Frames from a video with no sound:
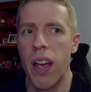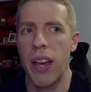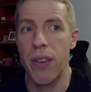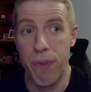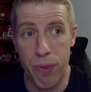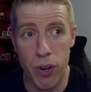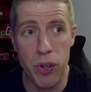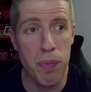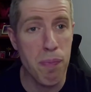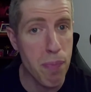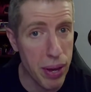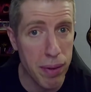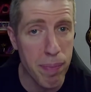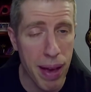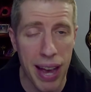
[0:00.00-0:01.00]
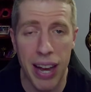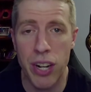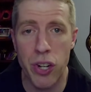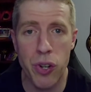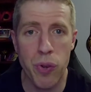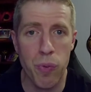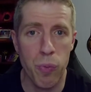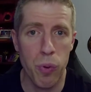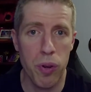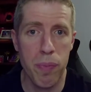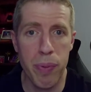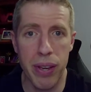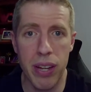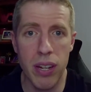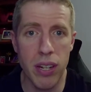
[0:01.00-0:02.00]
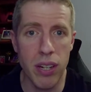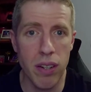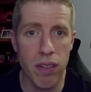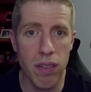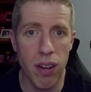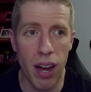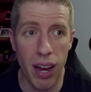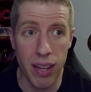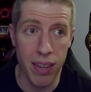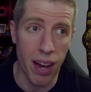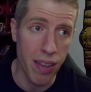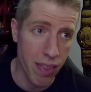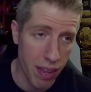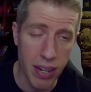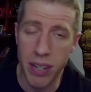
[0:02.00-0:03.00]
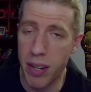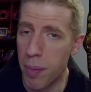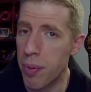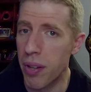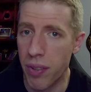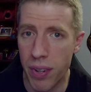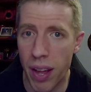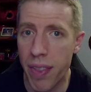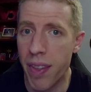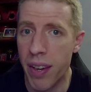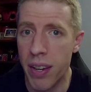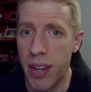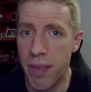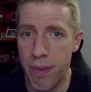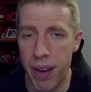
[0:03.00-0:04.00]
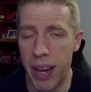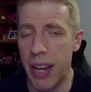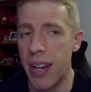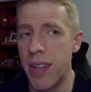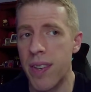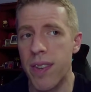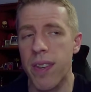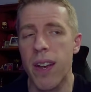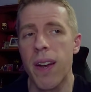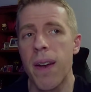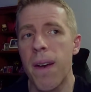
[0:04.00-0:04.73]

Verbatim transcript: his first big match would be, I, I think, double or nothing in Vegas.